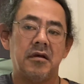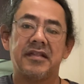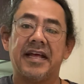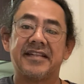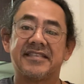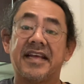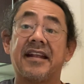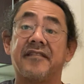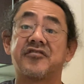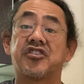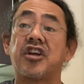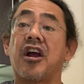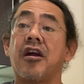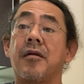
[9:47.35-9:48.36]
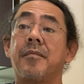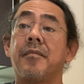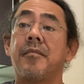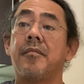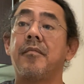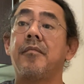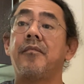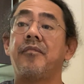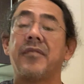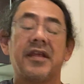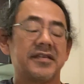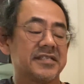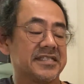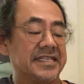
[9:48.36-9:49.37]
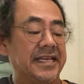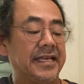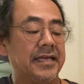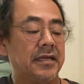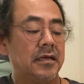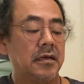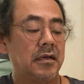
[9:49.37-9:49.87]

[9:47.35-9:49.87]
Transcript: That's that F sharp. C.